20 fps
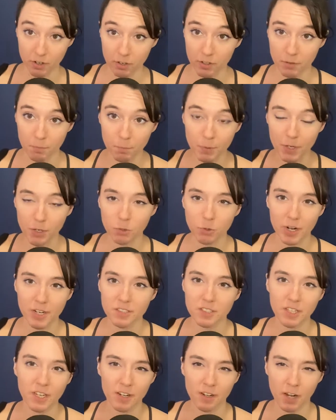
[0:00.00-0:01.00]
and be
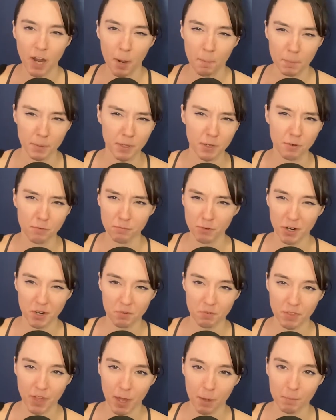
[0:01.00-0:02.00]
crazy and not be afraid
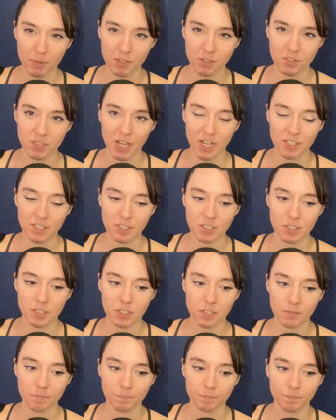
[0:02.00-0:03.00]
of that, because that's,
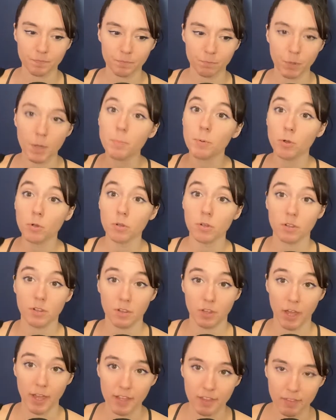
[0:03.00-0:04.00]
people
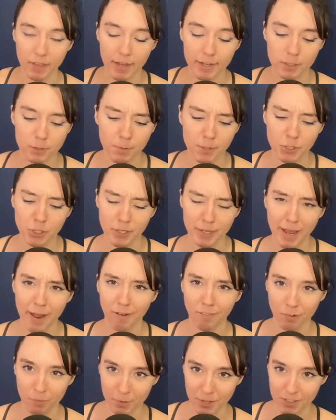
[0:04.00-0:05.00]
like that, especially now.
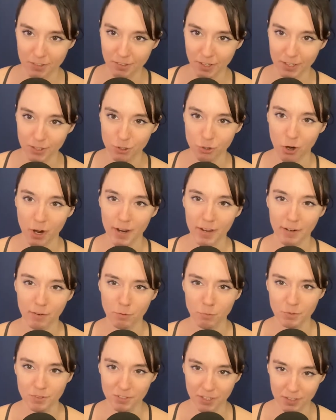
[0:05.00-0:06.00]
Everybody's like trying,
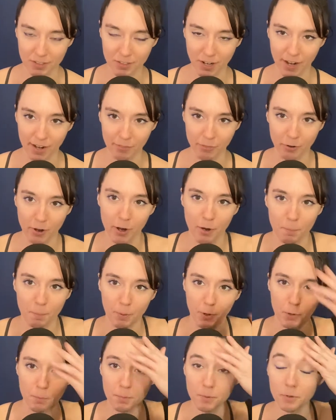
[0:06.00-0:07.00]
everyone's like dyeing their hair
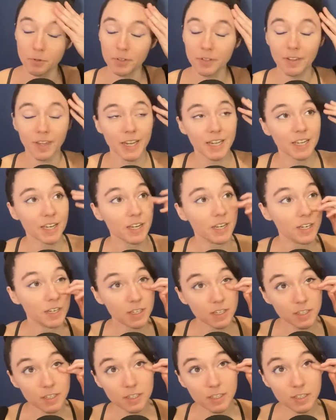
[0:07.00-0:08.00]
purple and like
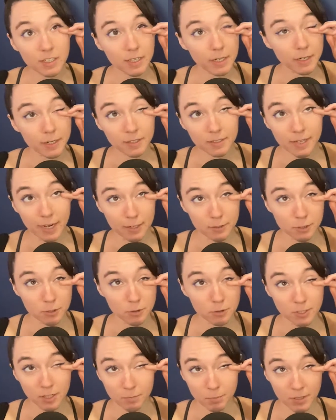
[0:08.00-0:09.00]
getting
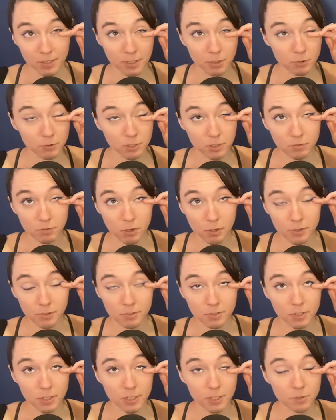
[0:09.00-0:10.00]
tattoos. I've been guilty of all
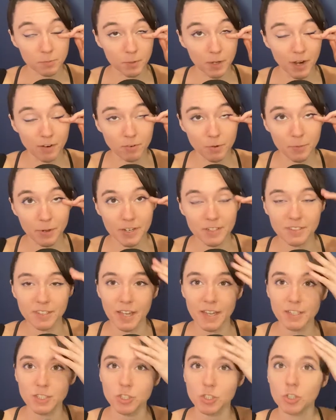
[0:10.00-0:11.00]
those things, but everybody's
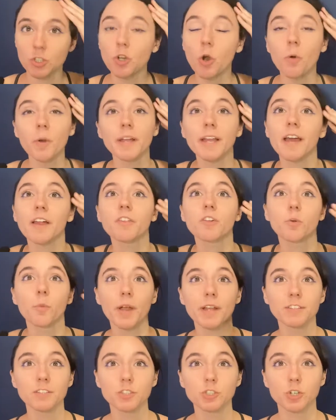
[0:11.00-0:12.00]
like going out of their
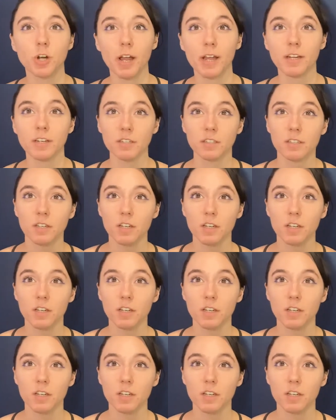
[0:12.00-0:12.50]
way to try to